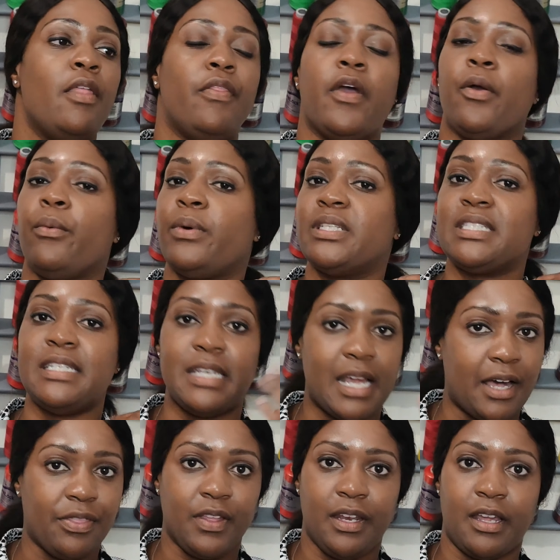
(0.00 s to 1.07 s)
There was
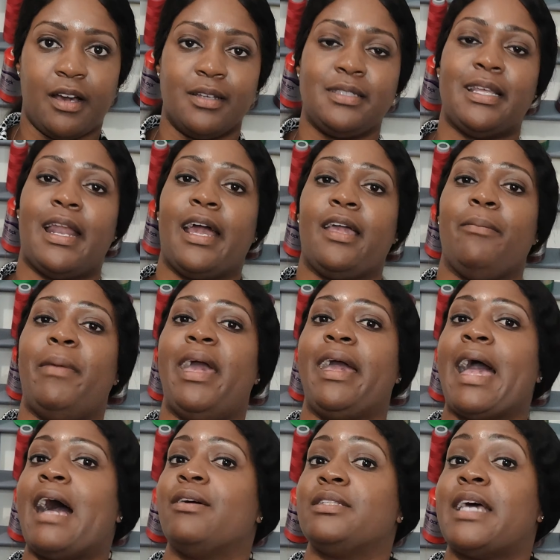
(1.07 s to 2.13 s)
nothing else that I can
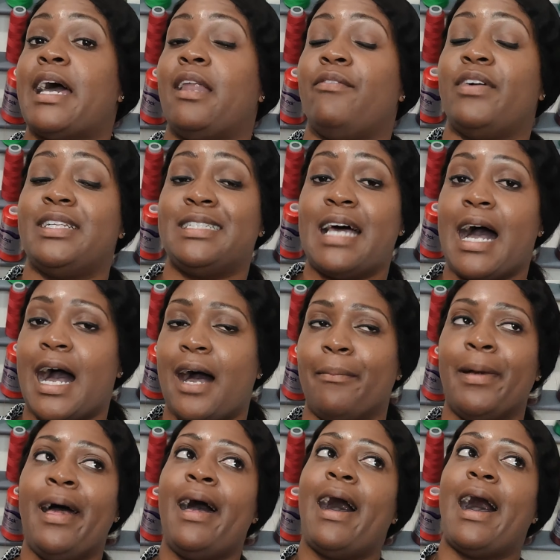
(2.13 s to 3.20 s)
make outside of a
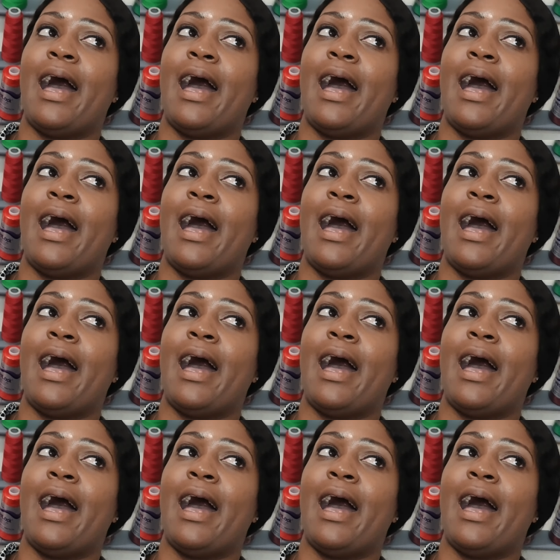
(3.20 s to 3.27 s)
top.